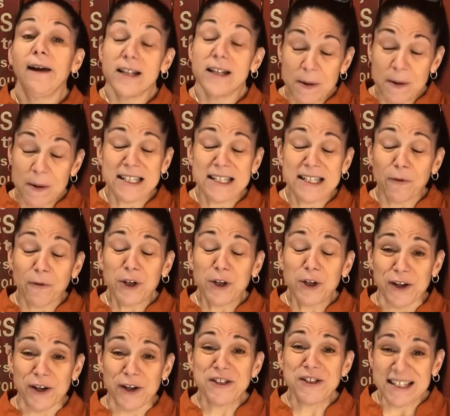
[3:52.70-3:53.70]
It's been several
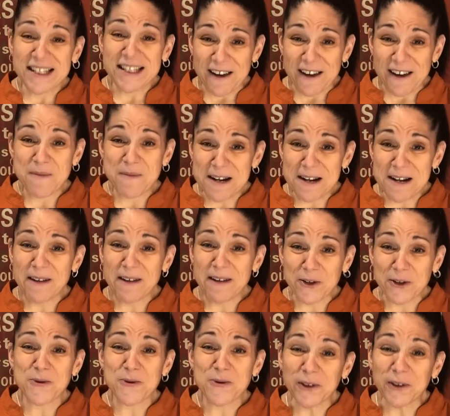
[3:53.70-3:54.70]
years since I've been in
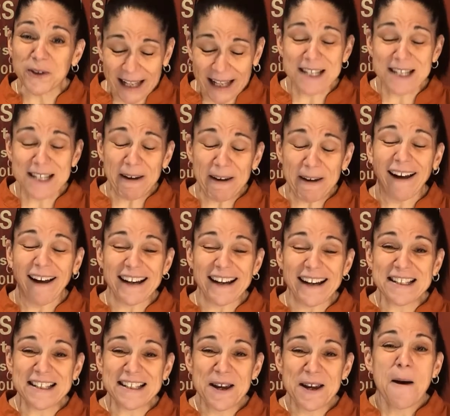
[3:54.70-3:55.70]
middle school, let's be
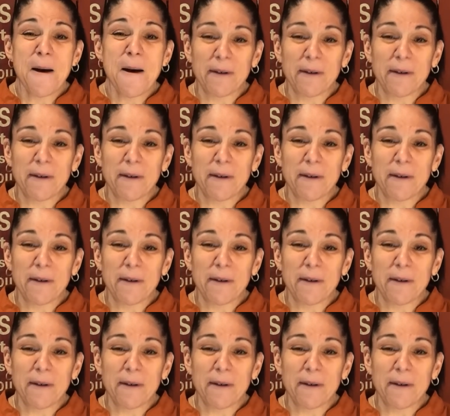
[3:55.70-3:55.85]
honest,